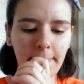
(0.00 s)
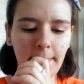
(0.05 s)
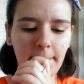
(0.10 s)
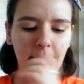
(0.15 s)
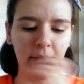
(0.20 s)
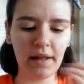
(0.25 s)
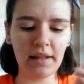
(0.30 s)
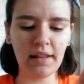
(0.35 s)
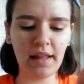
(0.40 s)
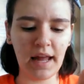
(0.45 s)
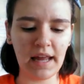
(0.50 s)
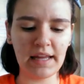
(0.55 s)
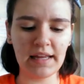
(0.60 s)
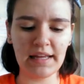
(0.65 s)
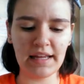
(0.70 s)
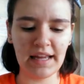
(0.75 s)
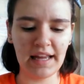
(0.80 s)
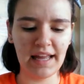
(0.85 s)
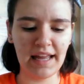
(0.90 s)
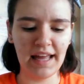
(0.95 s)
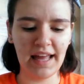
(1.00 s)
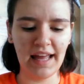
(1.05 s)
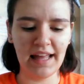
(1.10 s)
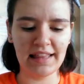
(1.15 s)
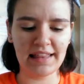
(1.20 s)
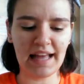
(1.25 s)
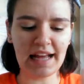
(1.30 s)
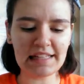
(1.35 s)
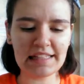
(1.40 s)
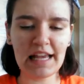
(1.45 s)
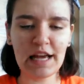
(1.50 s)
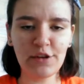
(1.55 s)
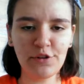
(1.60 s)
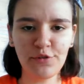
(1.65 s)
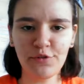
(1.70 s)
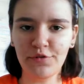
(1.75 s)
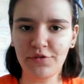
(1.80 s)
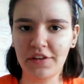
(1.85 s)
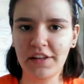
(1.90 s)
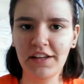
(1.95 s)
But like, that's how
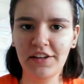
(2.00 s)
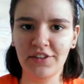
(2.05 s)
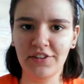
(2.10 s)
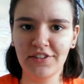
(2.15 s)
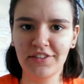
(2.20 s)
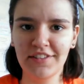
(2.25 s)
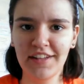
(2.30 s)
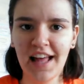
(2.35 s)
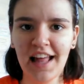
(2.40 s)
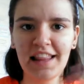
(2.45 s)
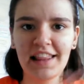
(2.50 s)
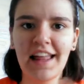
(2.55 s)
you feel.